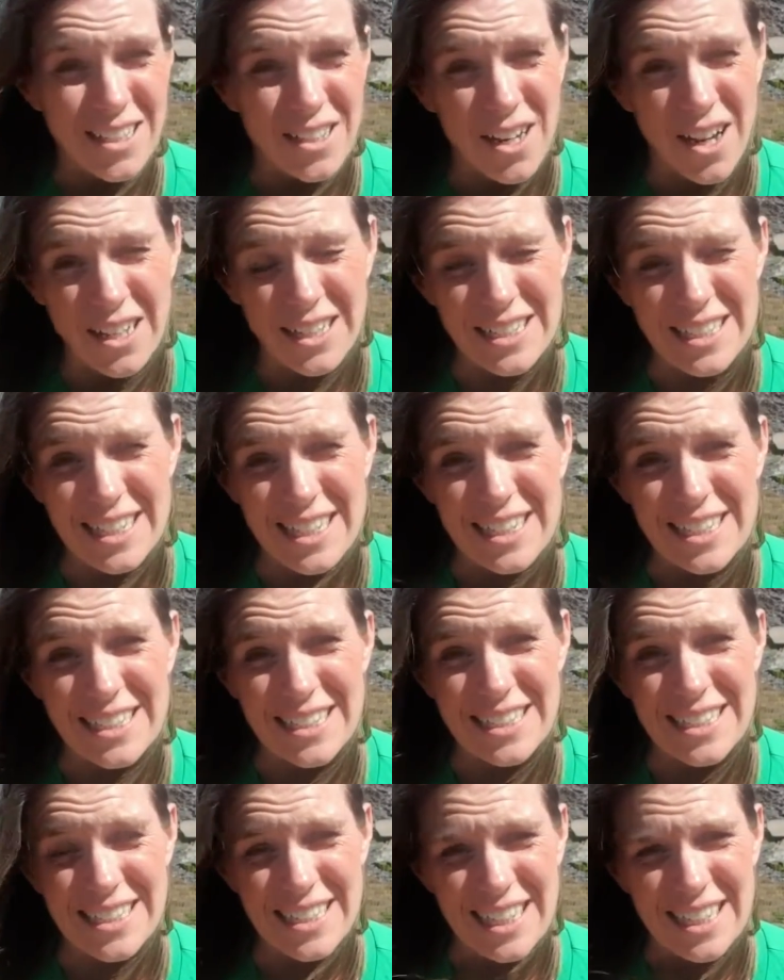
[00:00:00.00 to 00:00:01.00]

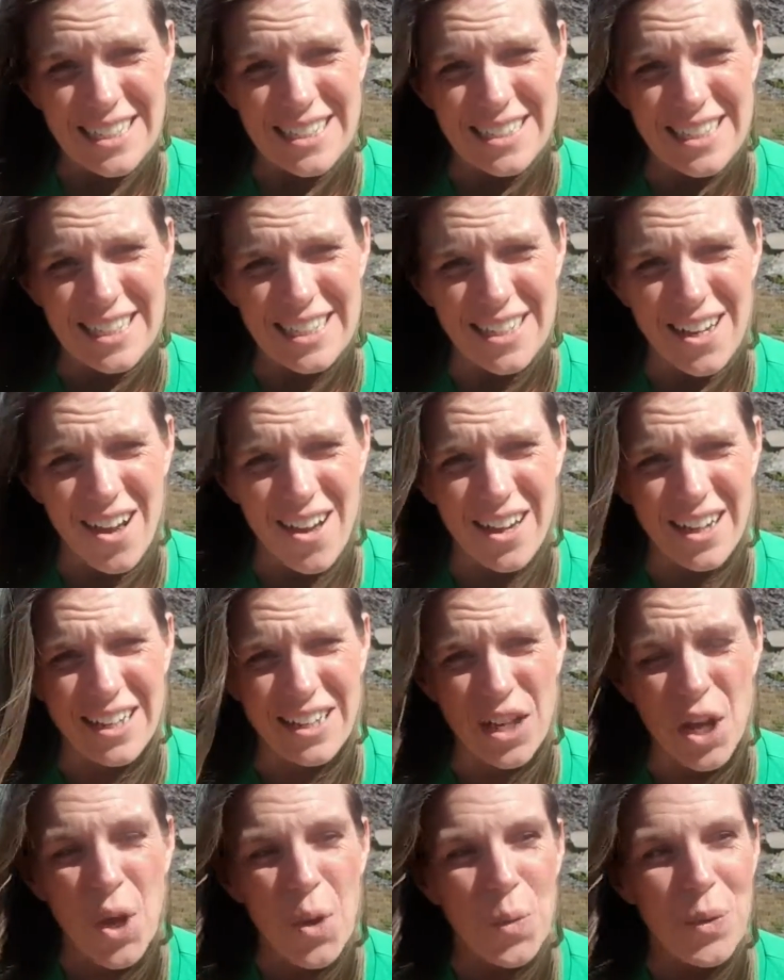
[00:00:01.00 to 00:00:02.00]

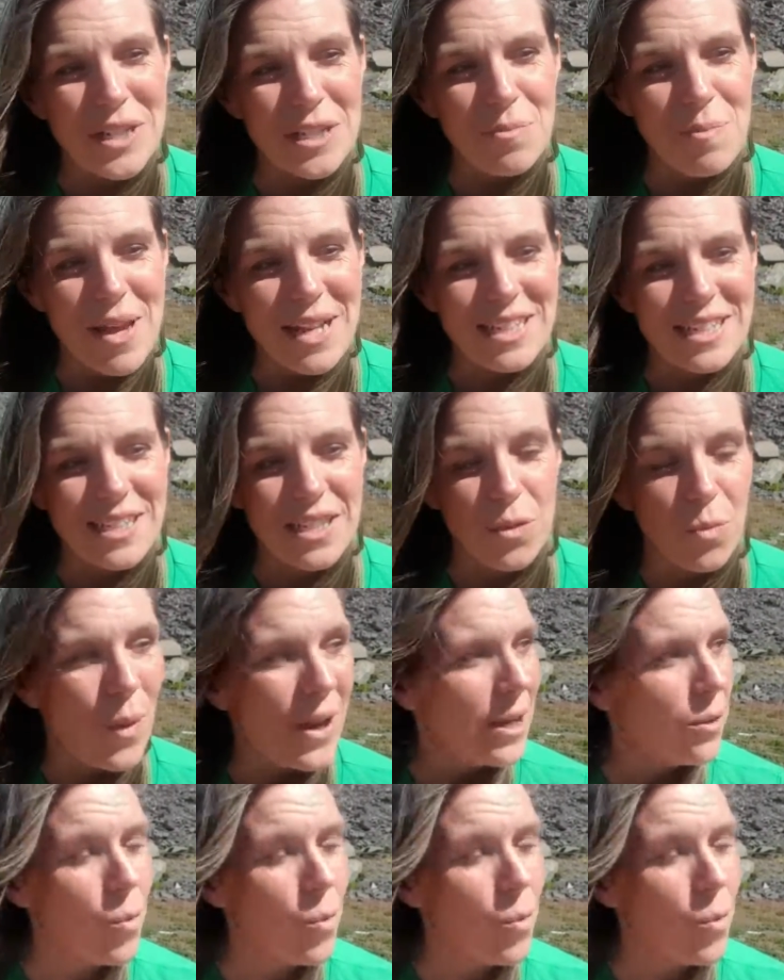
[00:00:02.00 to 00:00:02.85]
1969, which meant that when it